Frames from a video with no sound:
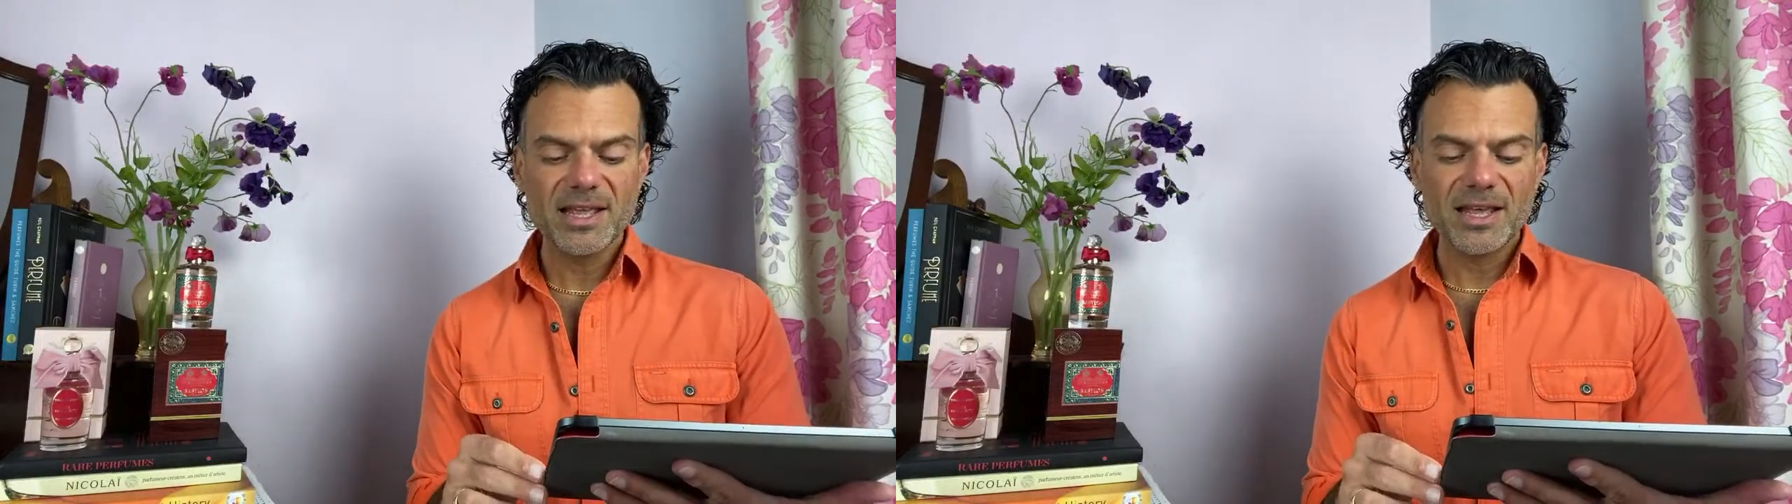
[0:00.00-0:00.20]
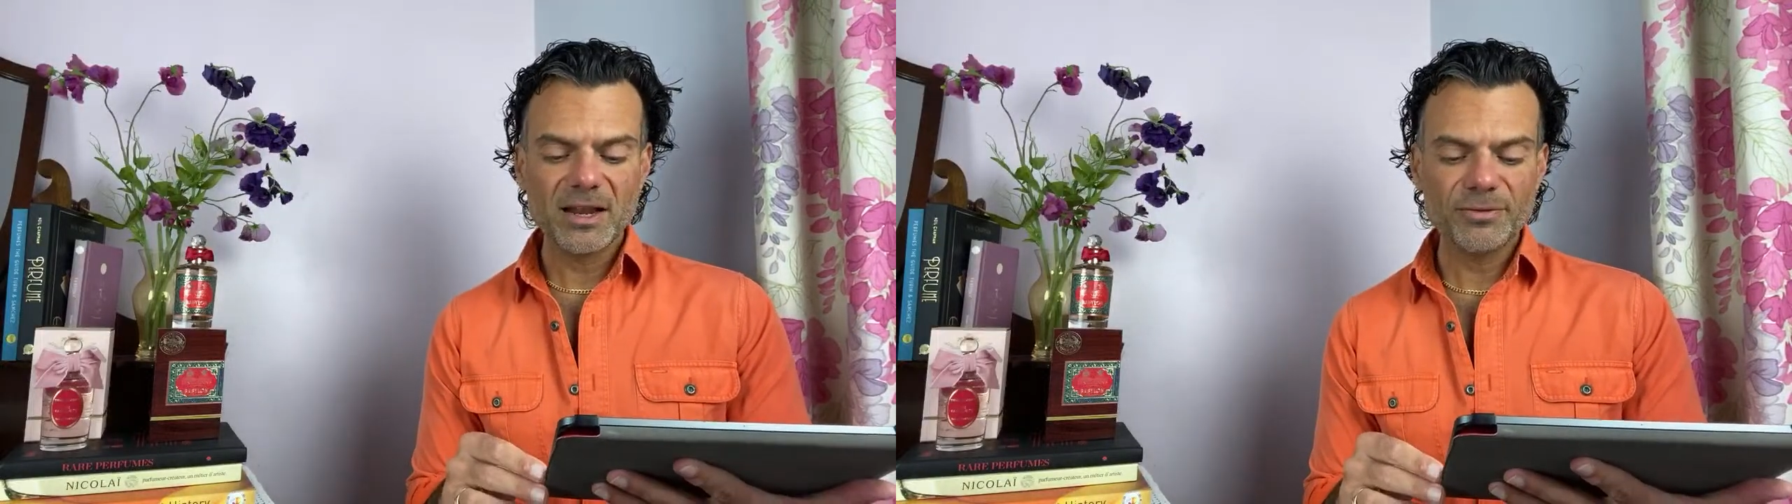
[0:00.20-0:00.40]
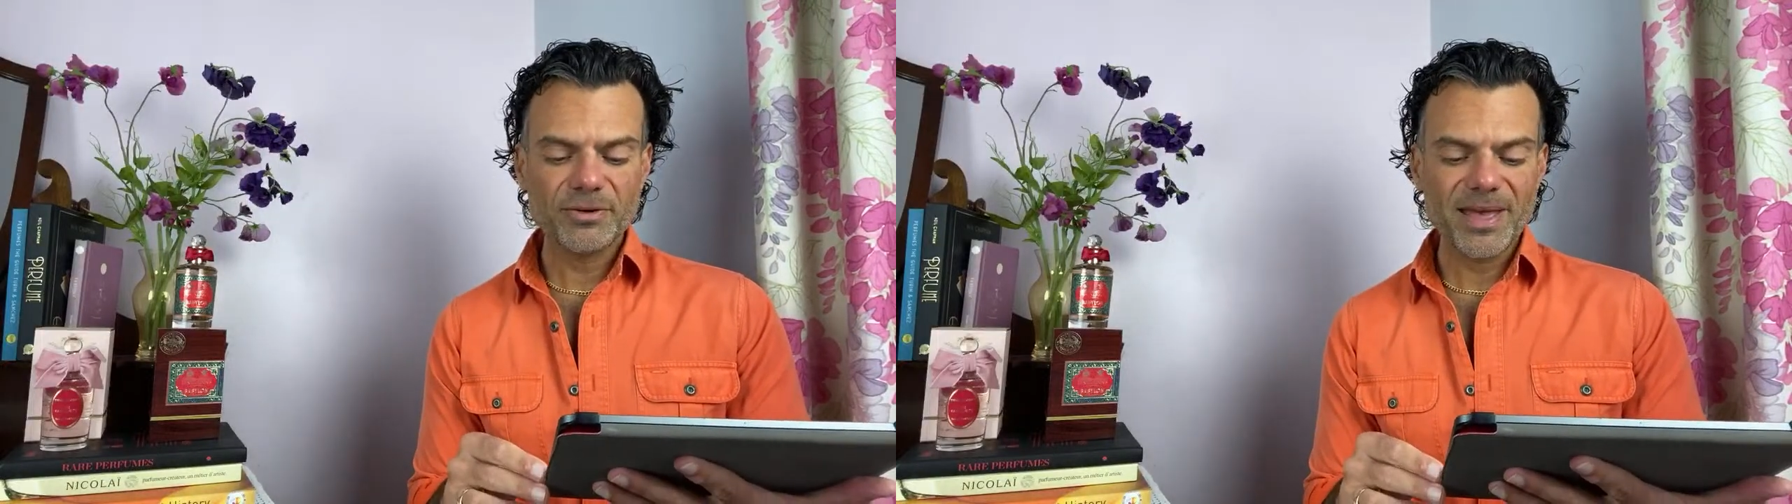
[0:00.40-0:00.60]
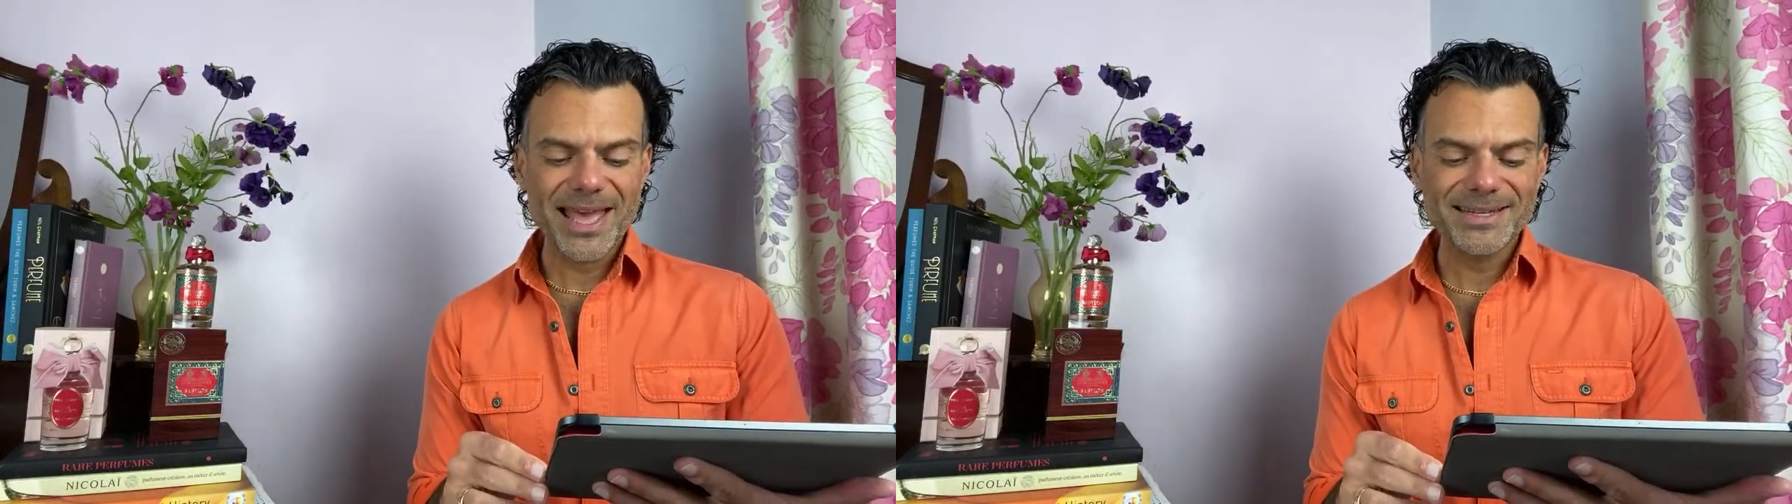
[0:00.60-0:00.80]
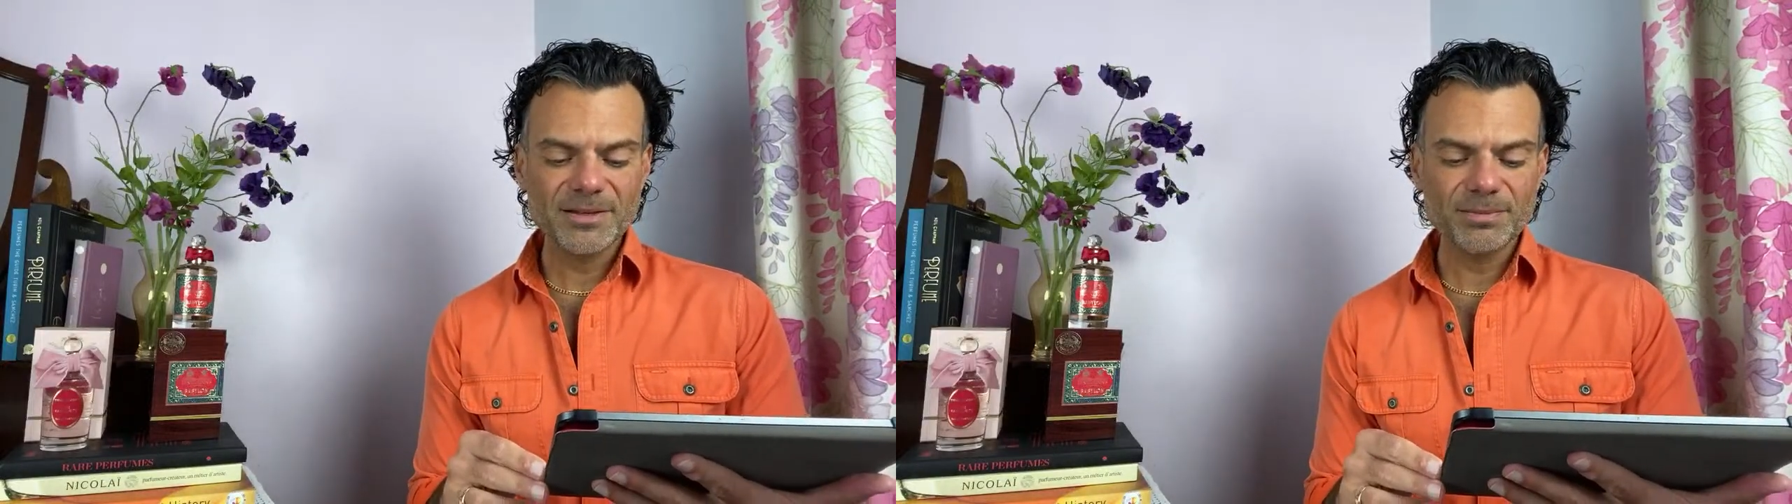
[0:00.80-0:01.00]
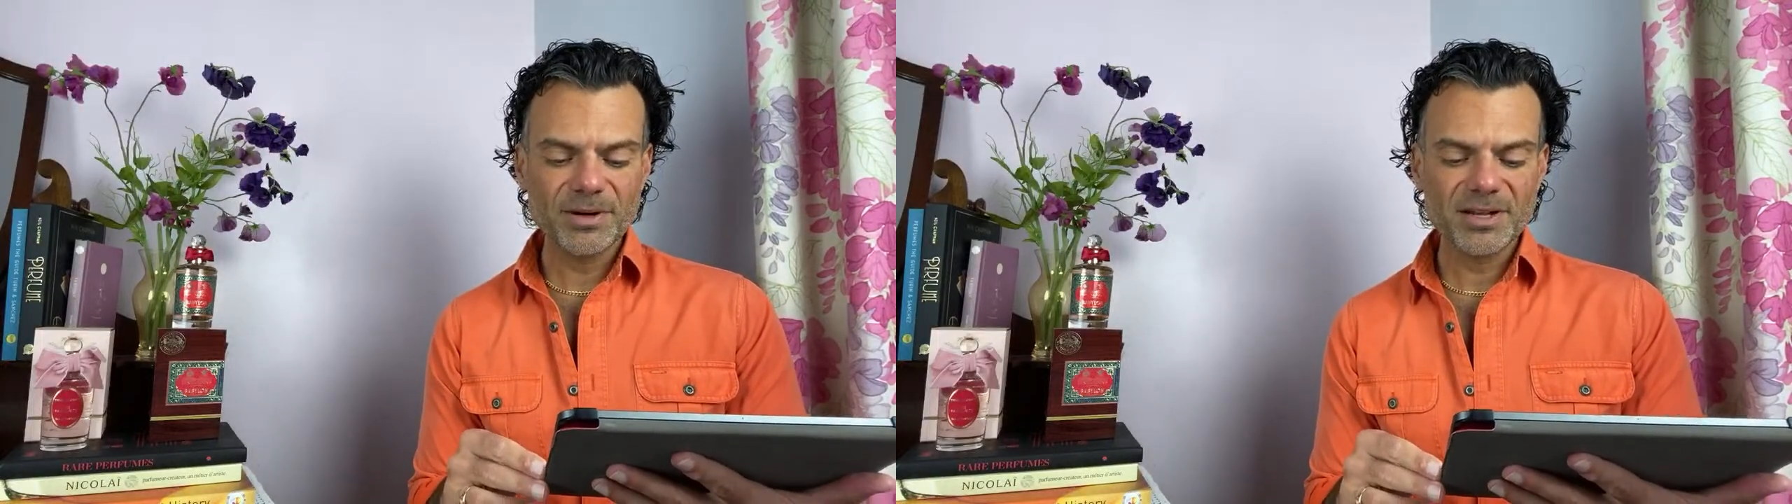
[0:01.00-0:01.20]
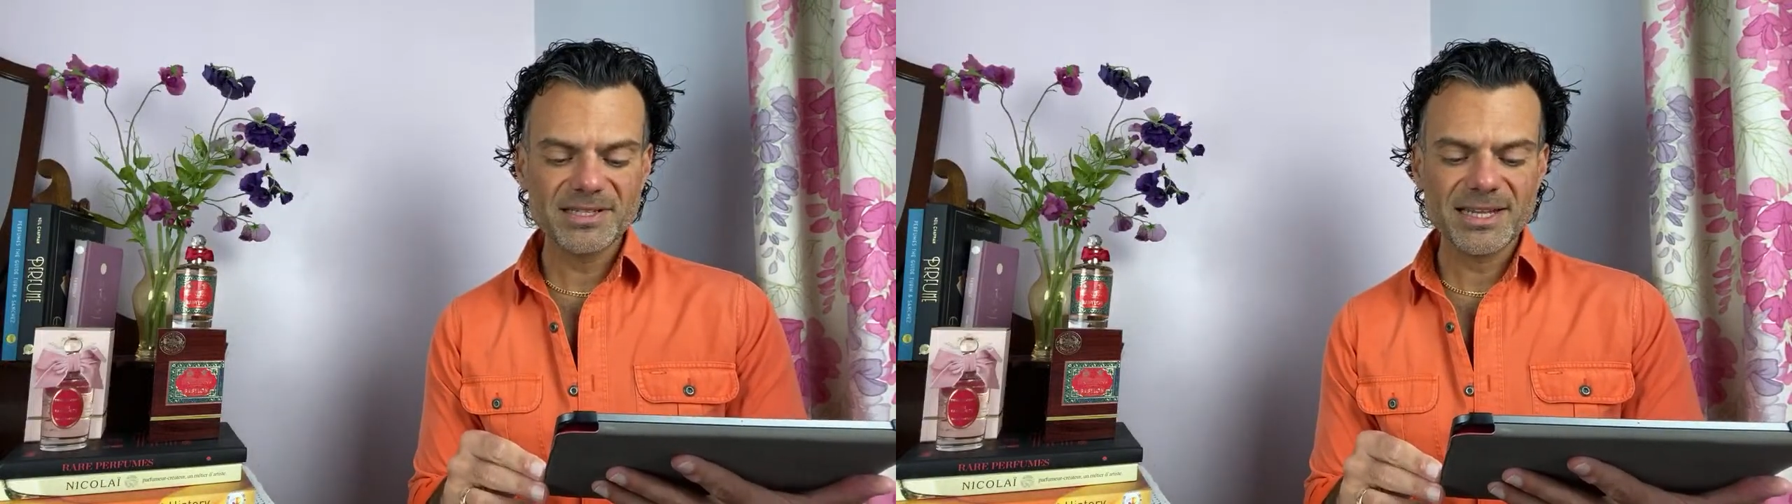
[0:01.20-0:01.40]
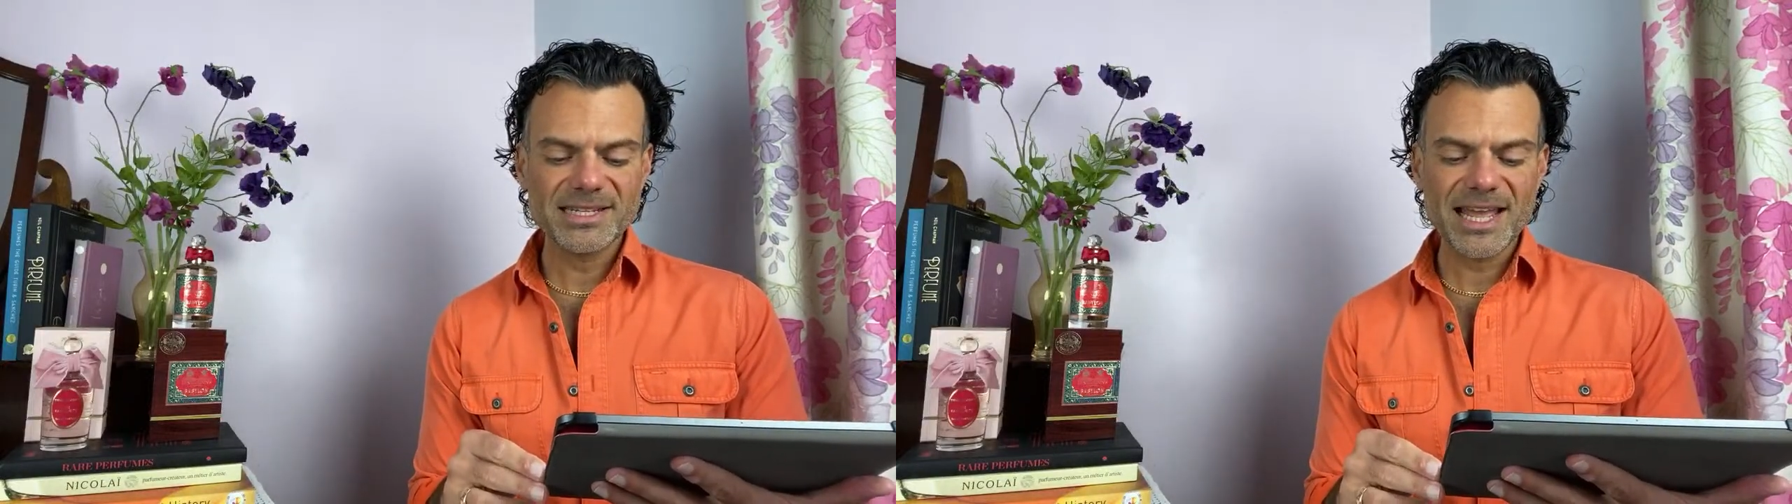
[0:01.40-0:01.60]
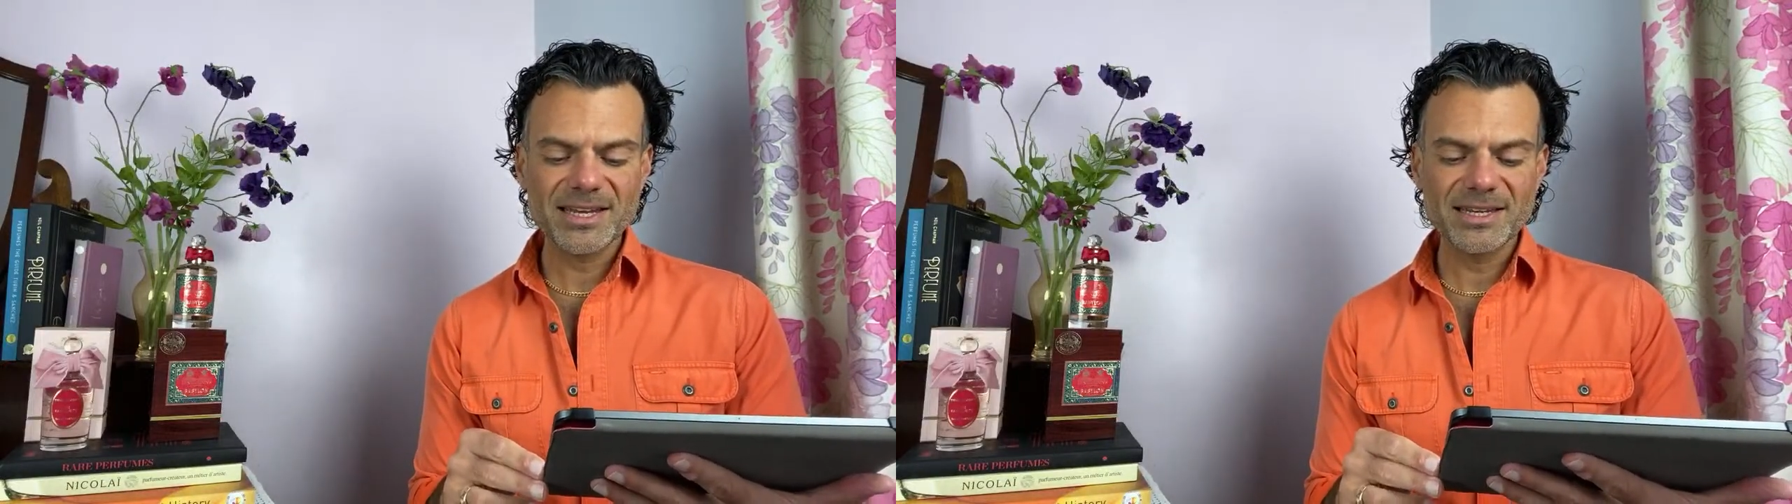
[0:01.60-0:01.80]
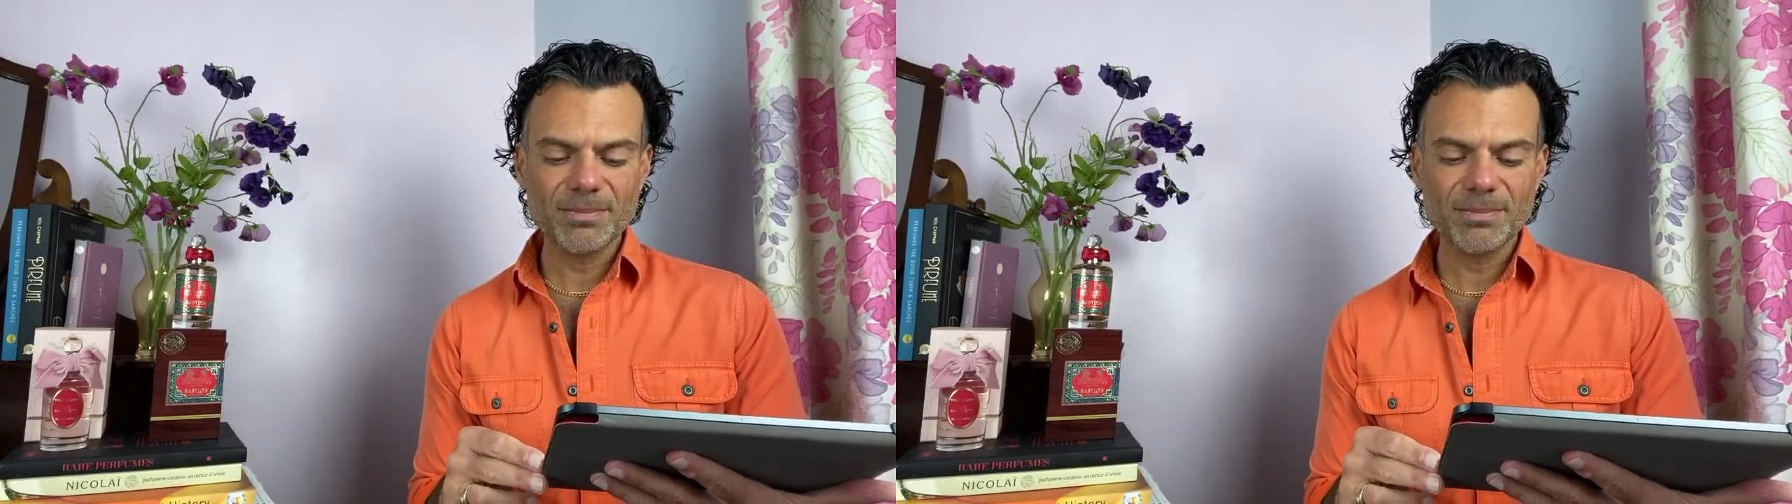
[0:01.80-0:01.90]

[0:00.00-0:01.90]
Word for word: Hello from Edinburgh, says Andy.